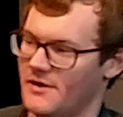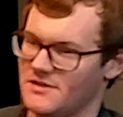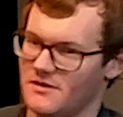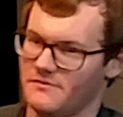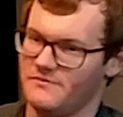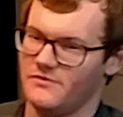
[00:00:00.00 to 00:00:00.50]

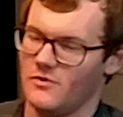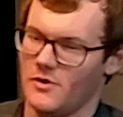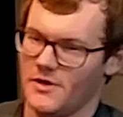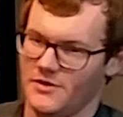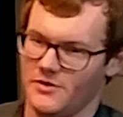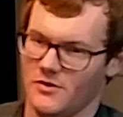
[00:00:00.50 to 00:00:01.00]
a
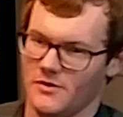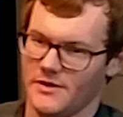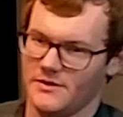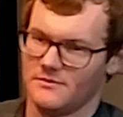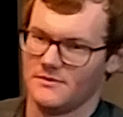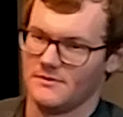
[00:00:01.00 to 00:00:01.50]
full on,
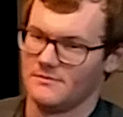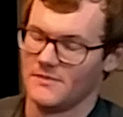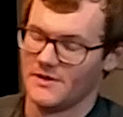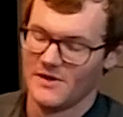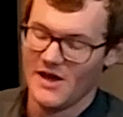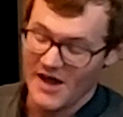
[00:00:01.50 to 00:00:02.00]

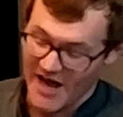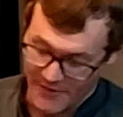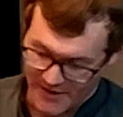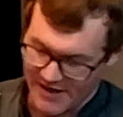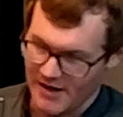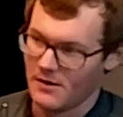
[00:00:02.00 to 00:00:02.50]

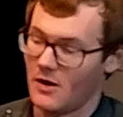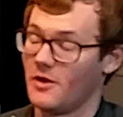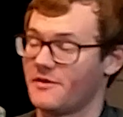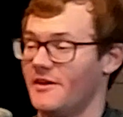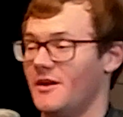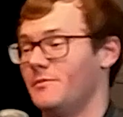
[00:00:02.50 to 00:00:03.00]
Anyway,
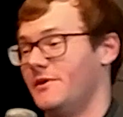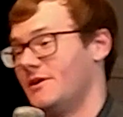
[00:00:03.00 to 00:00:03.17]
I'll look that